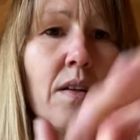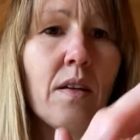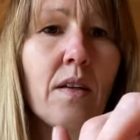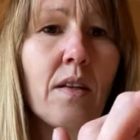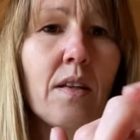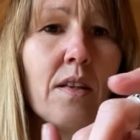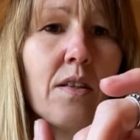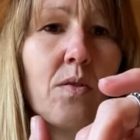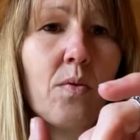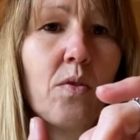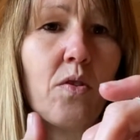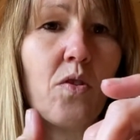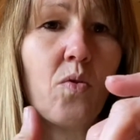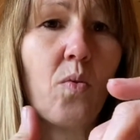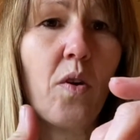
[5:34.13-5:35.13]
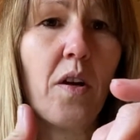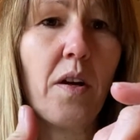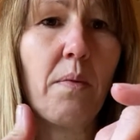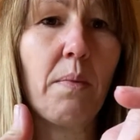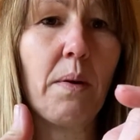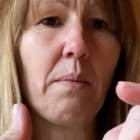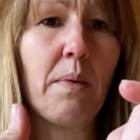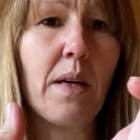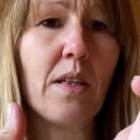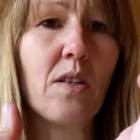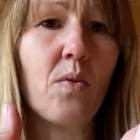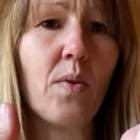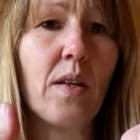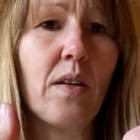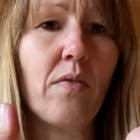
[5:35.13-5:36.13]
This one does work a bit better
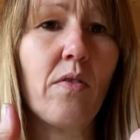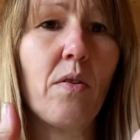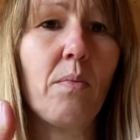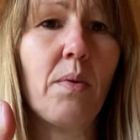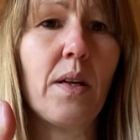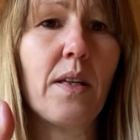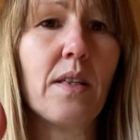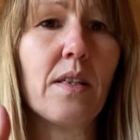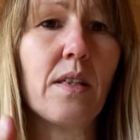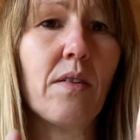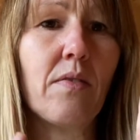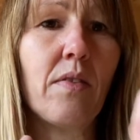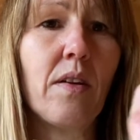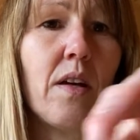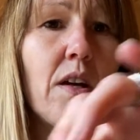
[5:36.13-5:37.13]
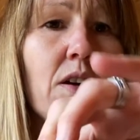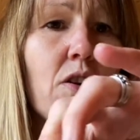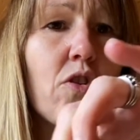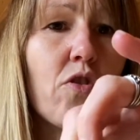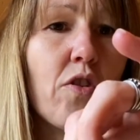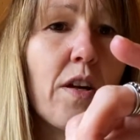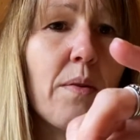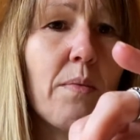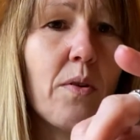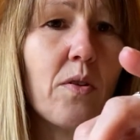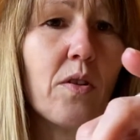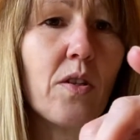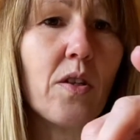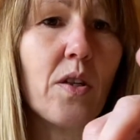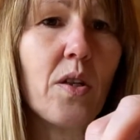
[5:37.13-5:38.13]
when you've got plenty of cream on,
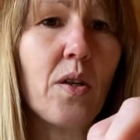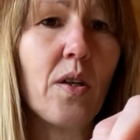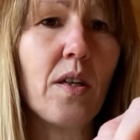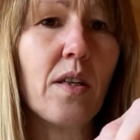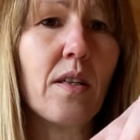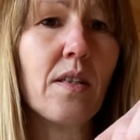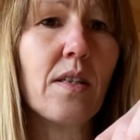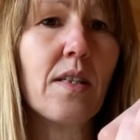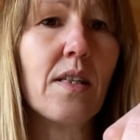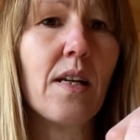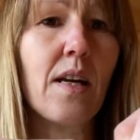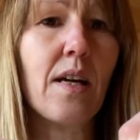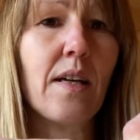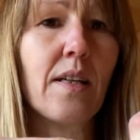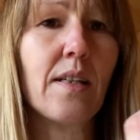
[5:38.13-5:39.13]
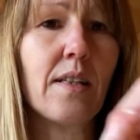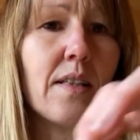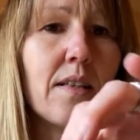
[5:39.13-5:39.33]
so you can slide